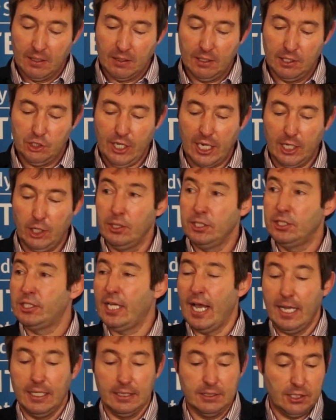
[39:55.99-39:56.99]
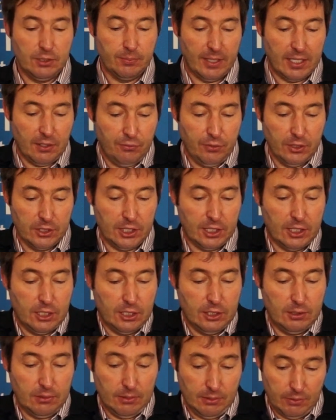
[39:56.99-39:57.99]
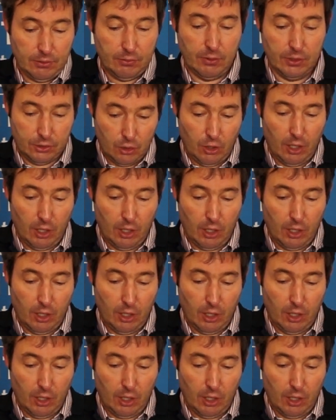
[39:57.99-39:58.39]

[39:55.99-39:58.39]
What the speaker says: The general stance is what's